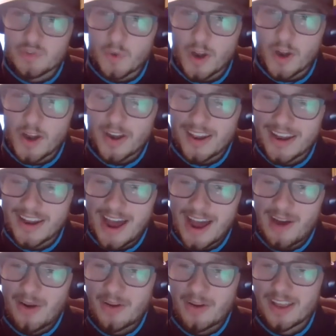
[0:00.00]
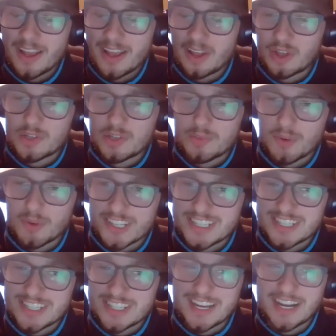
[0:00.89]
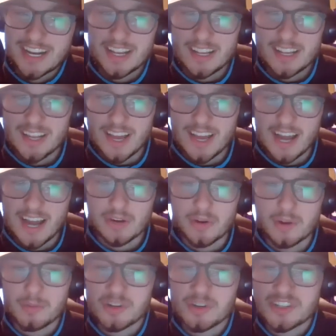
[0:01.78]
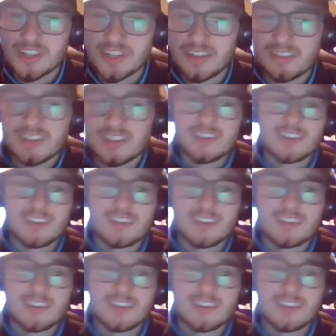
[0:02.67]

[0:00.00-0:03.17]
wearing it now. It looks pretty sick. I'd go number 7.